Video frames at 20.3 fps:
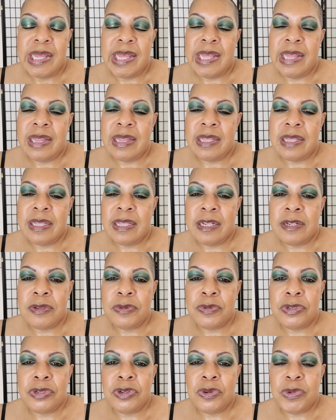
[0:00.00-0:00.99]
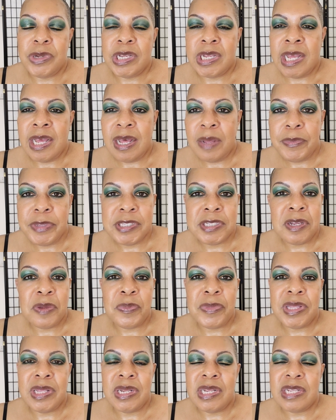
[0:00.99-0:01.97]
and then you know when the comments
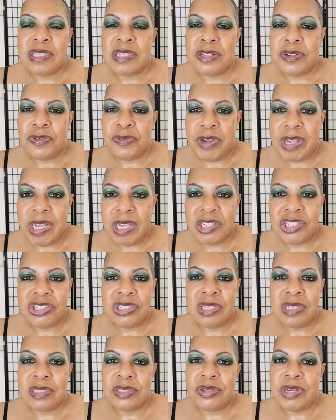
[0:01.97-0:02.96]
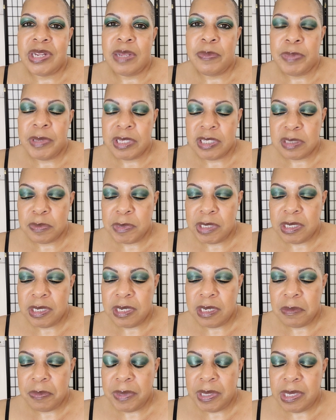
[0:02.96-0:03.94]
come in that's interaction so that picks me
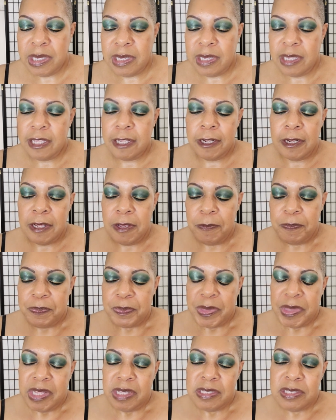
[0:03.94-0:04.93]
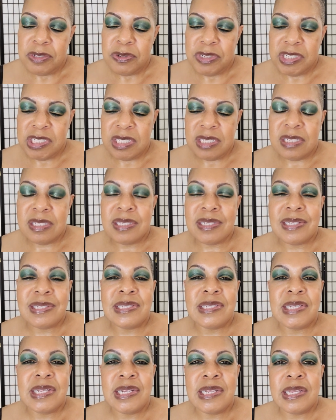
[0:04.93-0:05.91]
up and so just
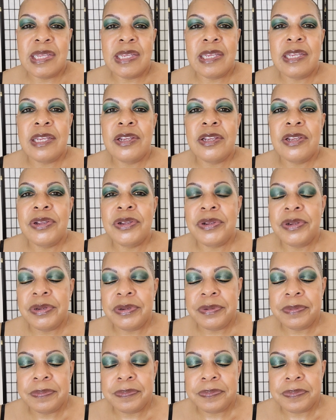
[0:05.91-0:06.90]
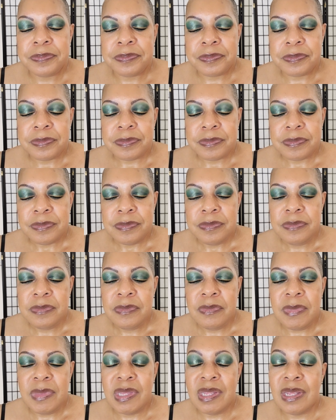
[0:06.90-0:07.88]
sitting here
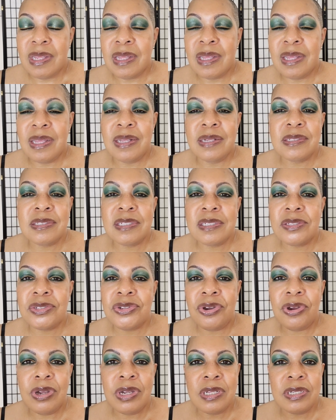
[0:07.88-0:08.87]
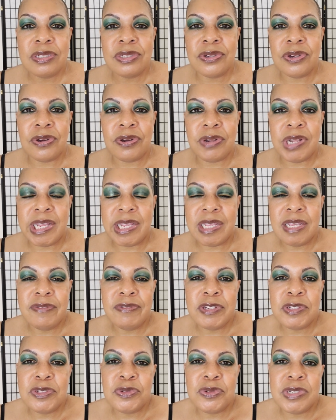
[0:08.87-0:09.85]
and just talking to y'all like
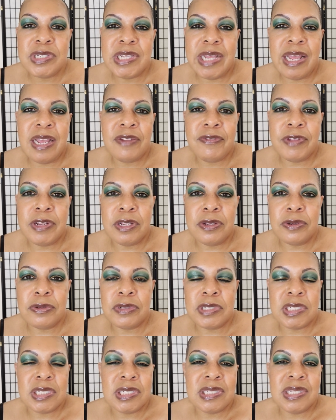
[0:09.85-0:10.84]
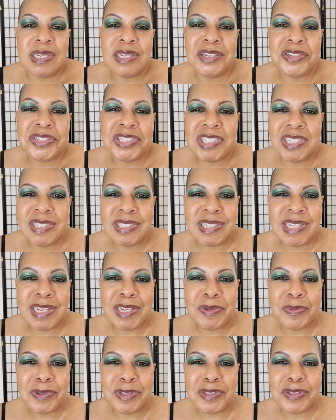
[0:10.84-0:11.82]
even doing tag videos just sitting here
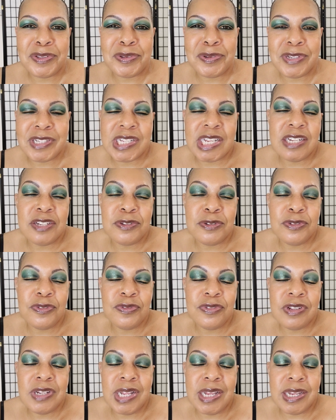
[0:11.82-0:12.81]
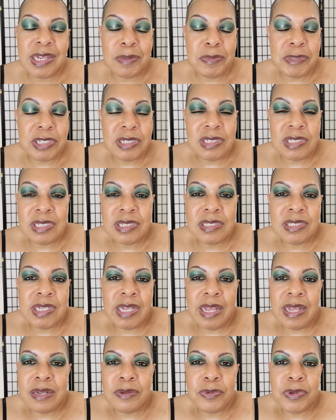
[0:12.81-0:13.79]
chit-chatting with you because i do feel like i'm just
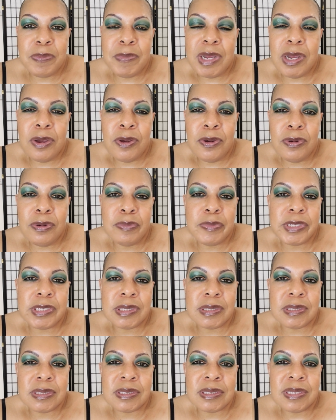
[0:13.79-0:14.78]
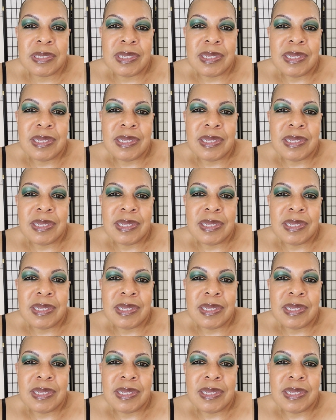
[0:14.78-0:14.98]
chit-chatting with my homies